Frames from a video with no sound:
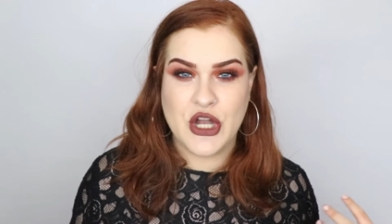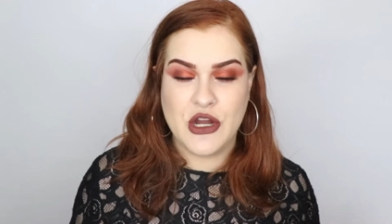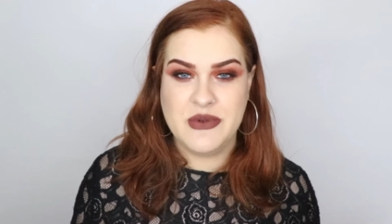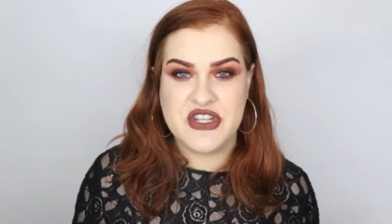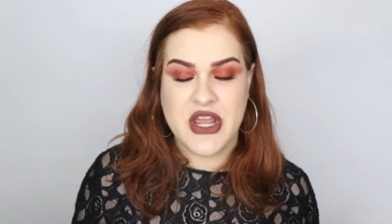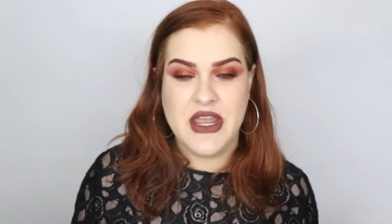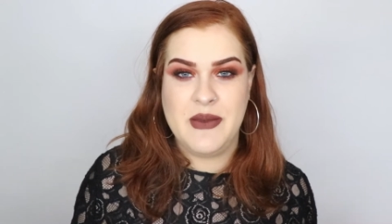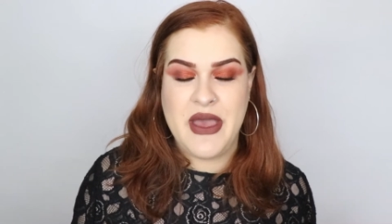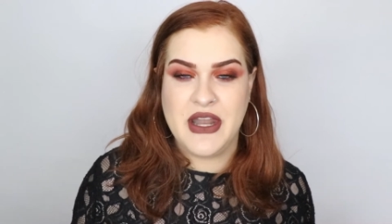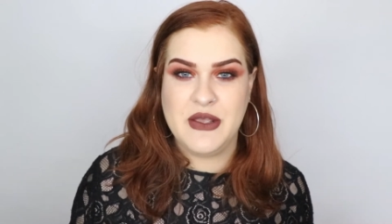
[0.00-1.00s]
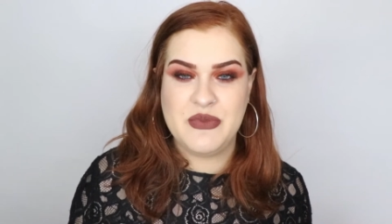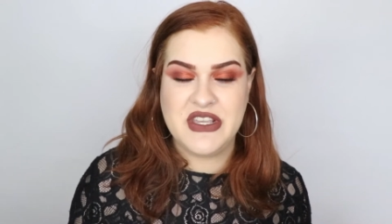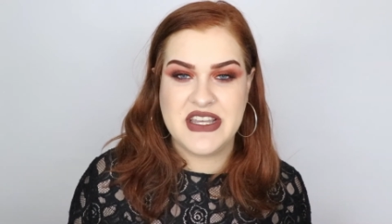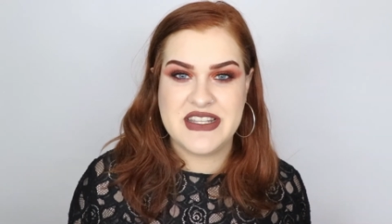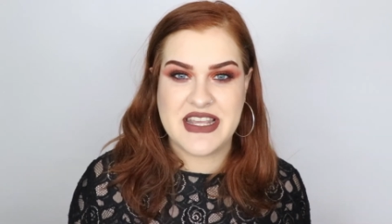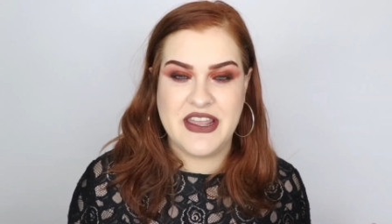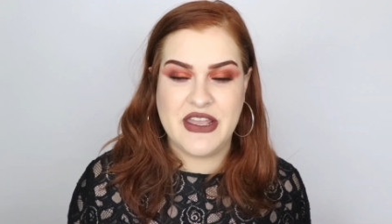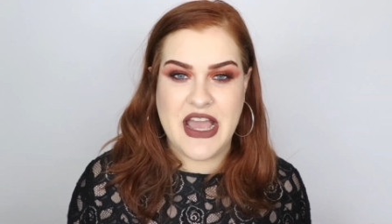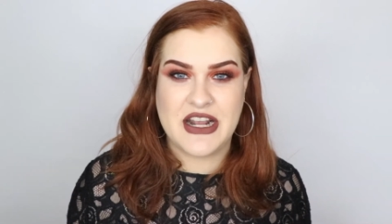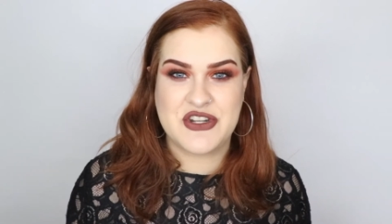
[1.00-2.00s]
garbage I am at it because I
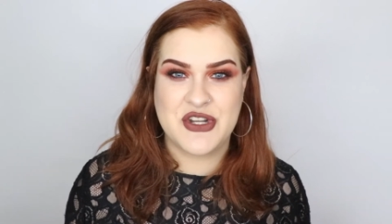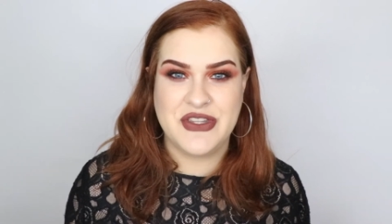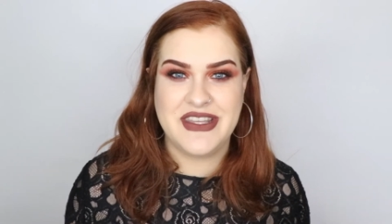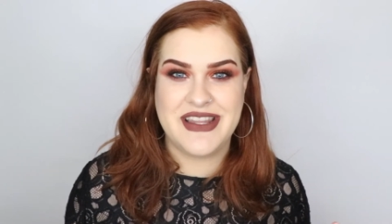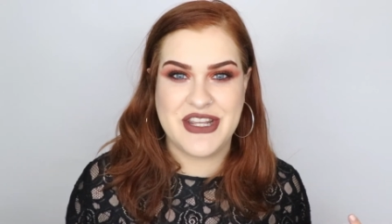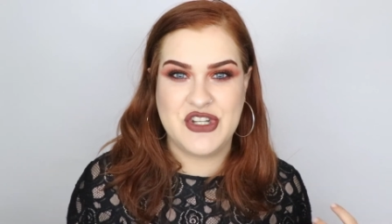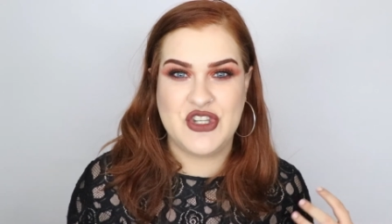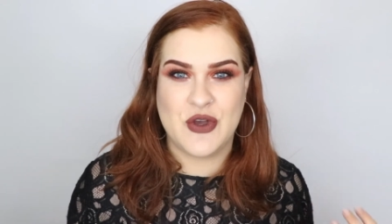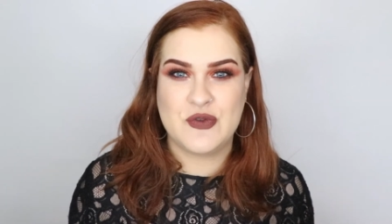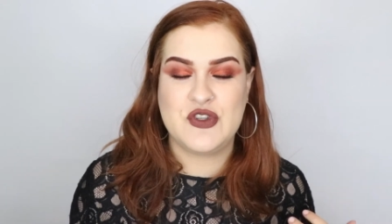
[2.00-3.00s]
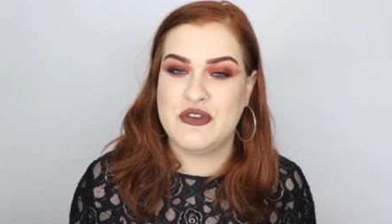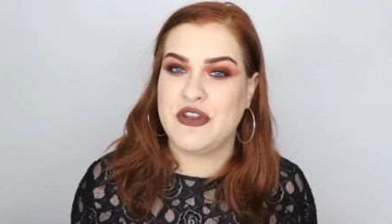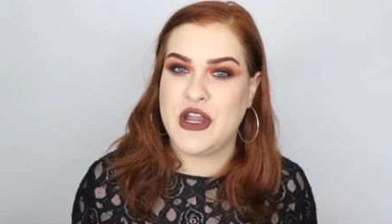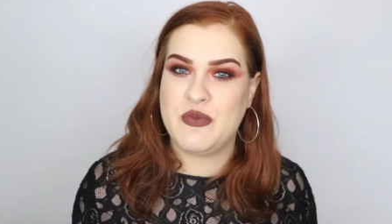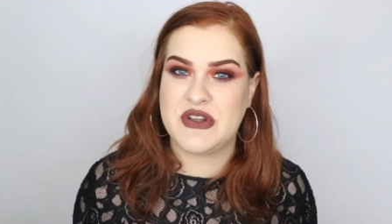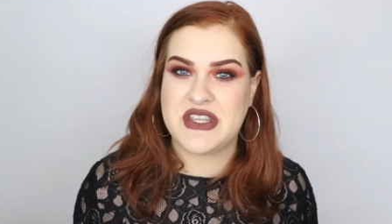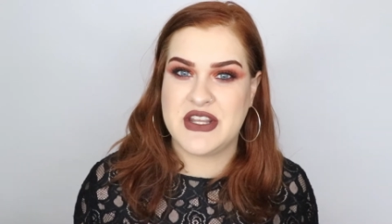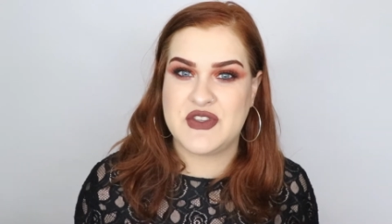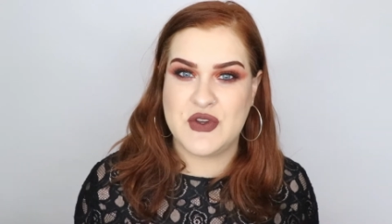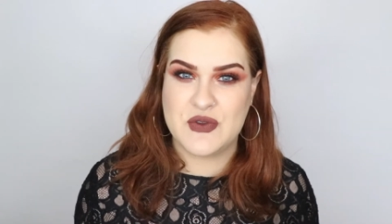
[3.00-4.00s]
actually like don't do very
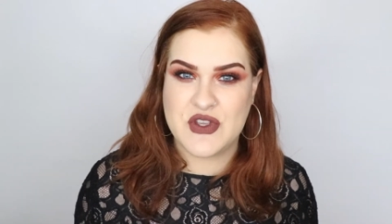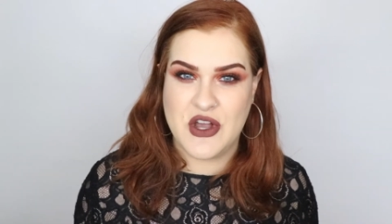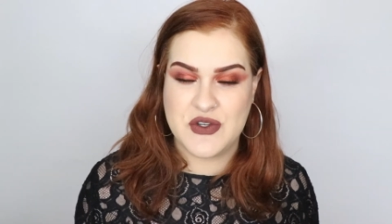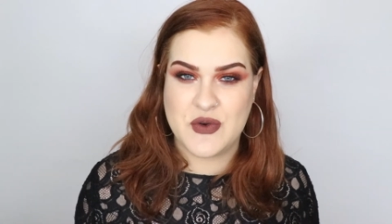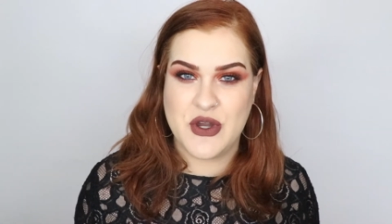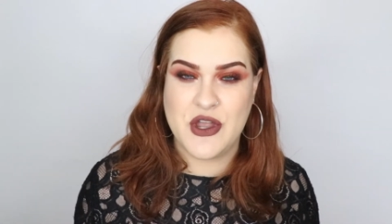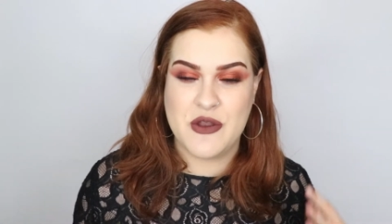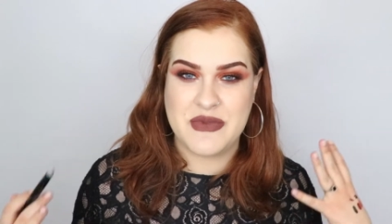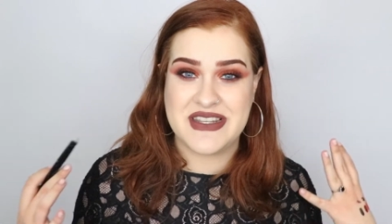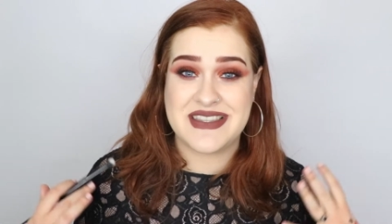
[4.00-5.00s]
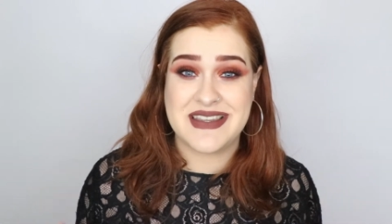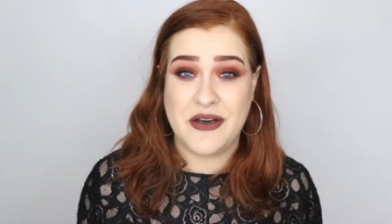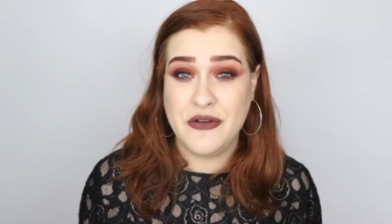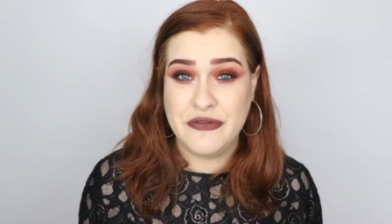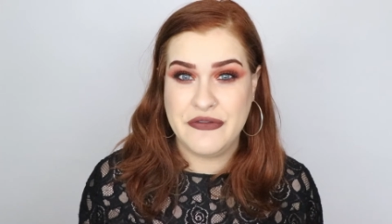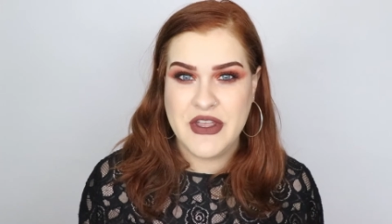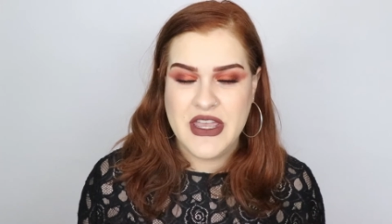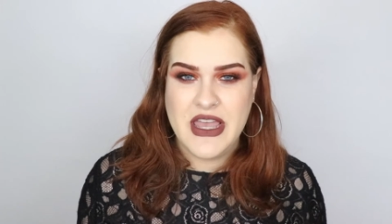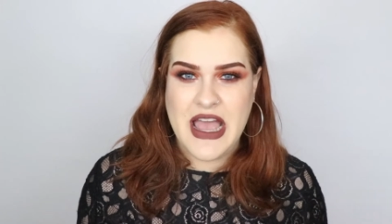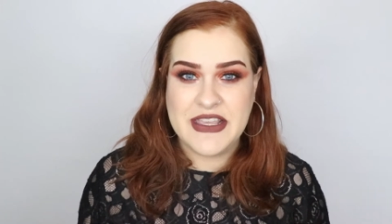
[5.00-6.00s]
precise nose contouring on myself.
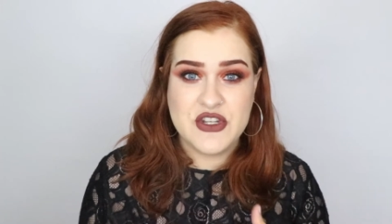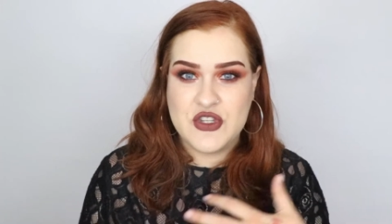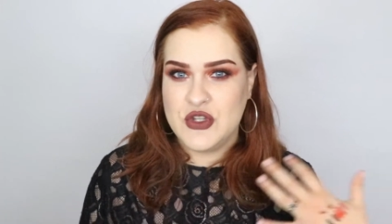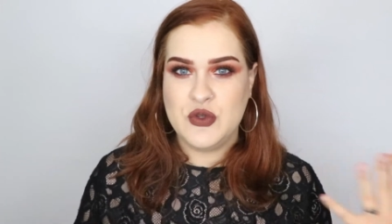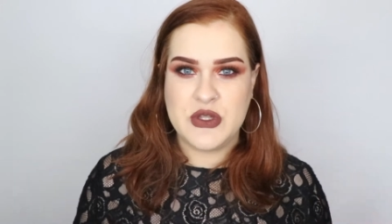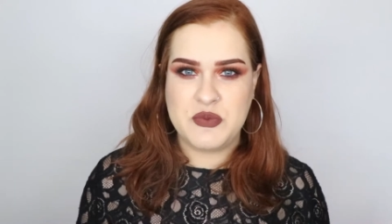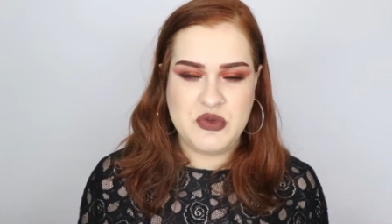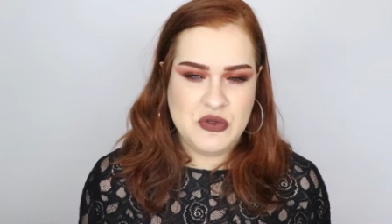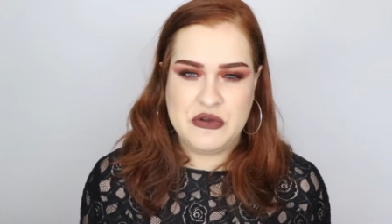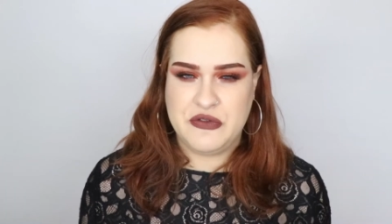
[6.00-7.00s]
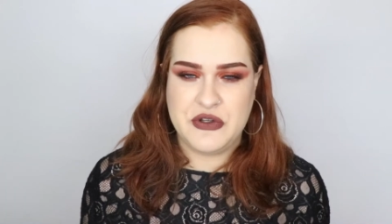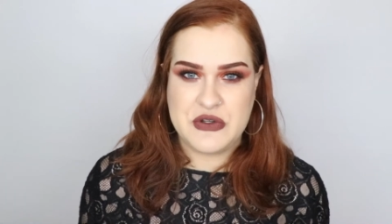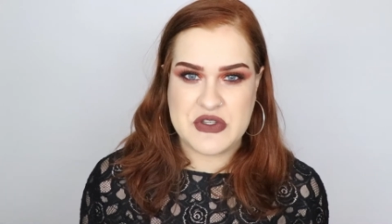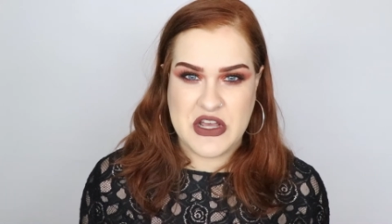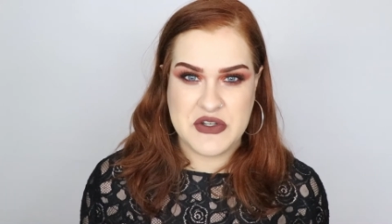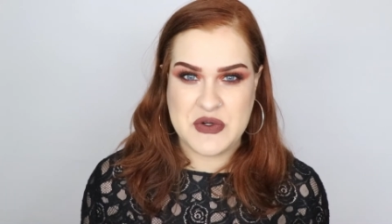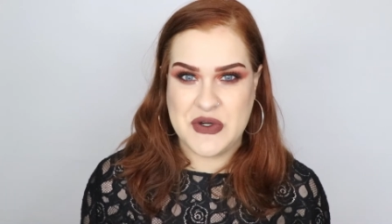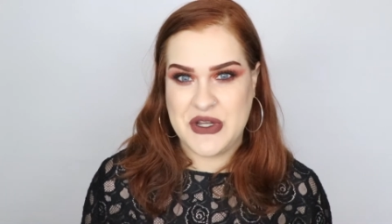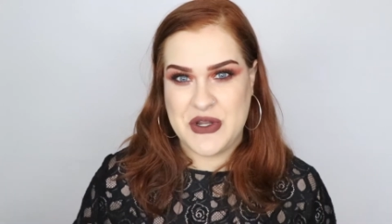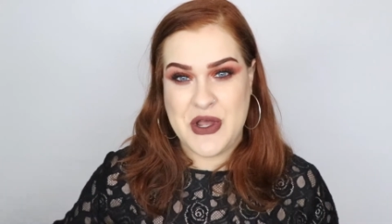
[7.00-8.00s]
I can do like beautiful nose
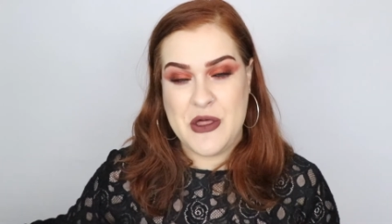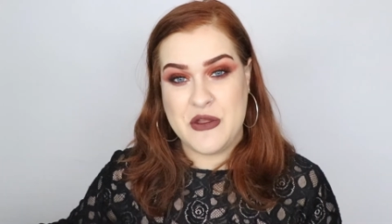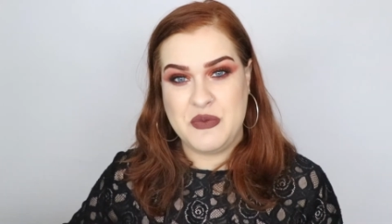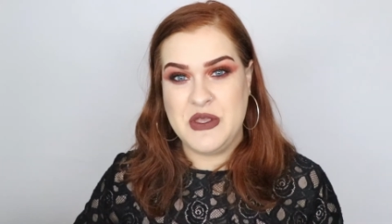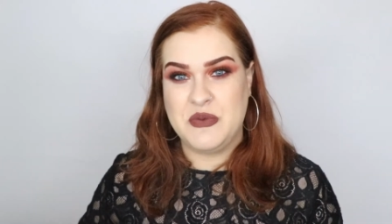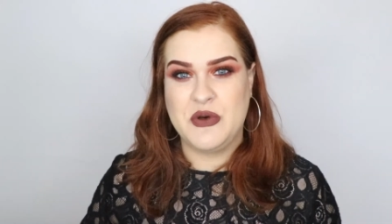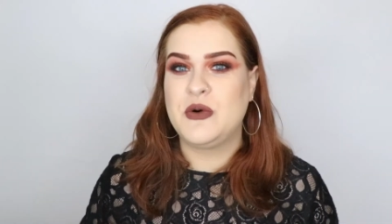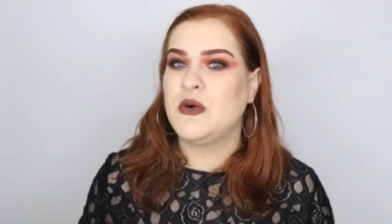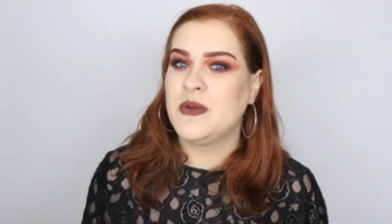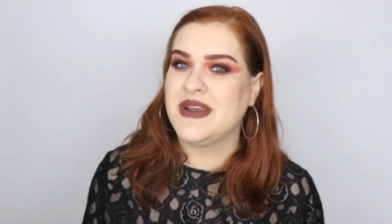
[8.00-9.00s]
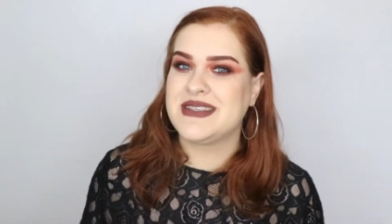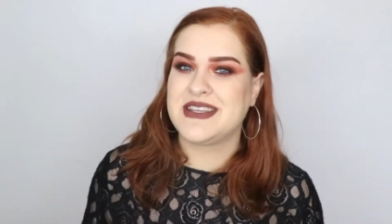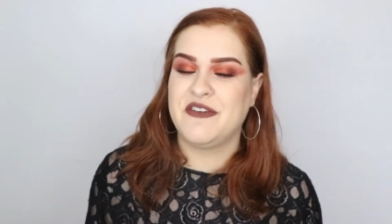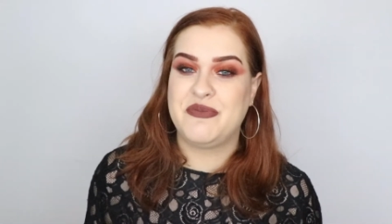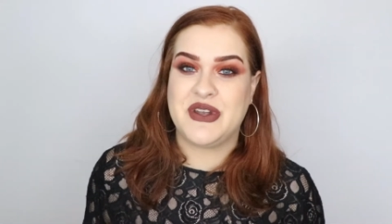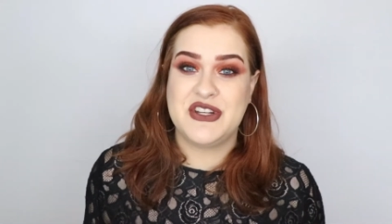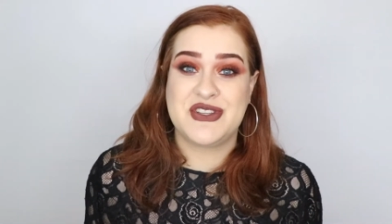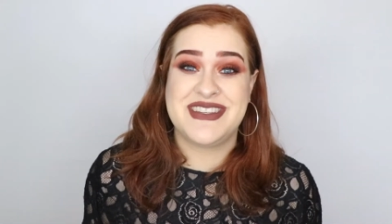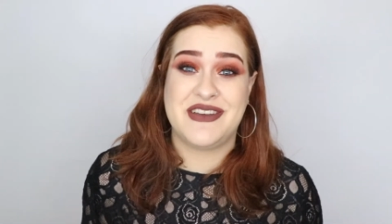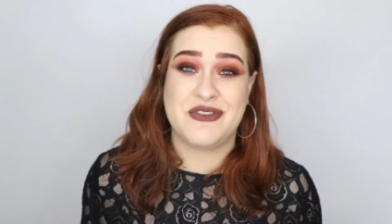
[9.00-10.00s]
contouring on other people or myself, but I
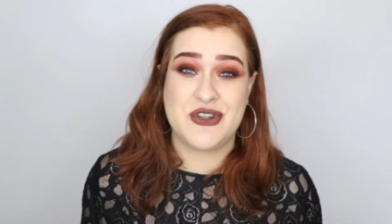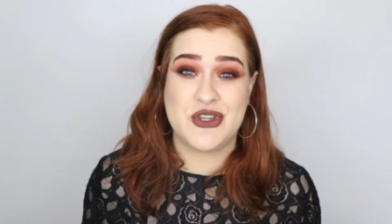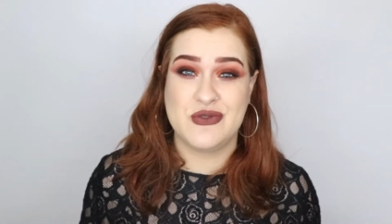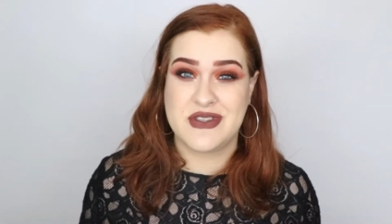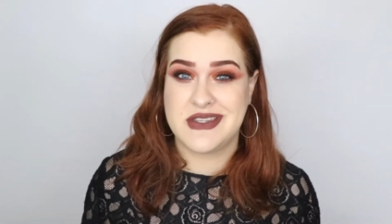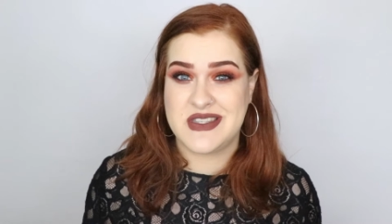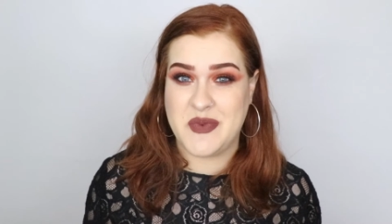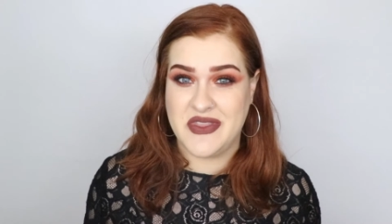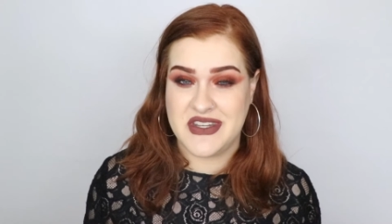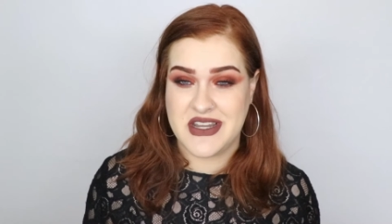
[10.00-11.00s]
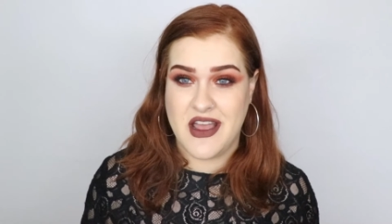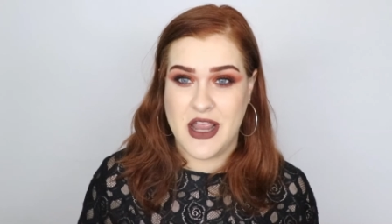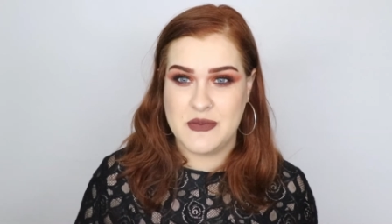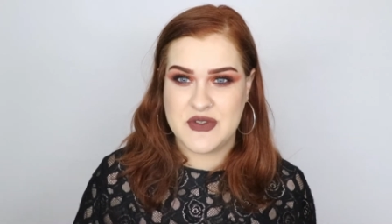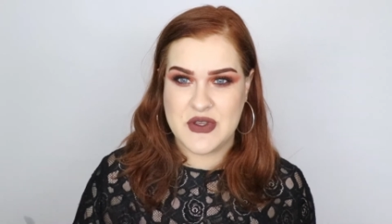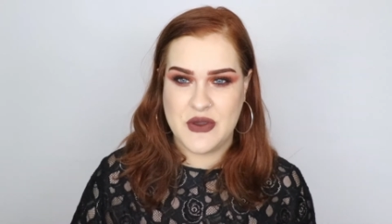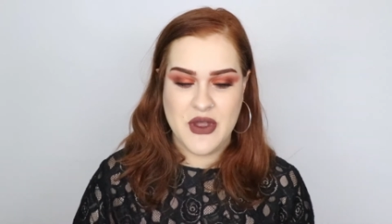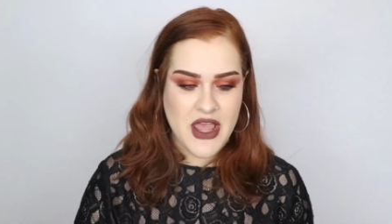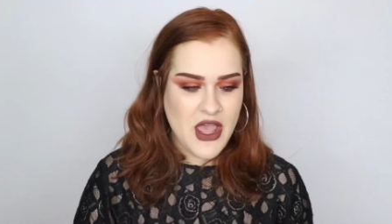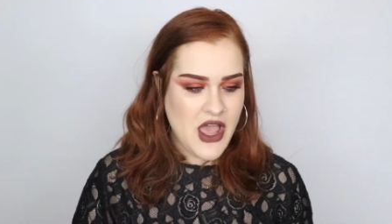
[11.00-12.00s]
just never choose to spend the time. So